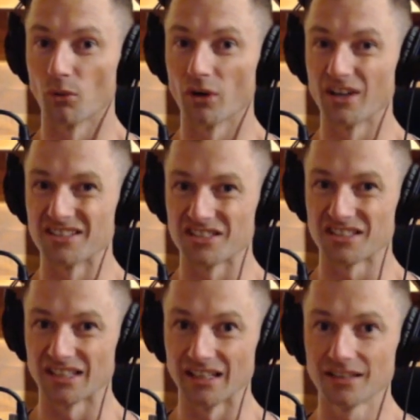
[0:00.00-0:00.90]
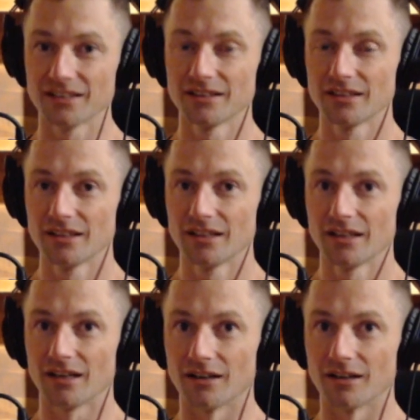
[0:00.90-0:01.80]
wanting to share
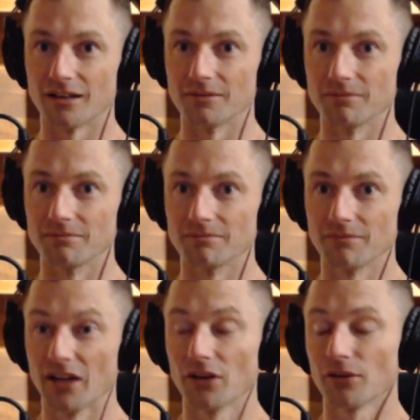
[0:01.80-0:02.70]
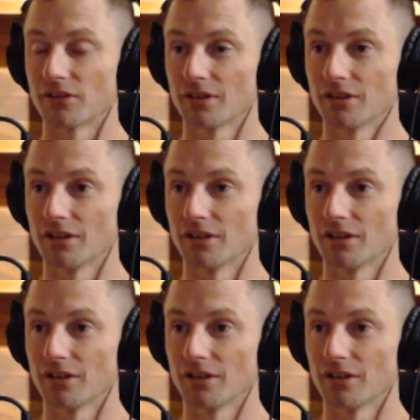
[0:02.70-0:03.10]
health.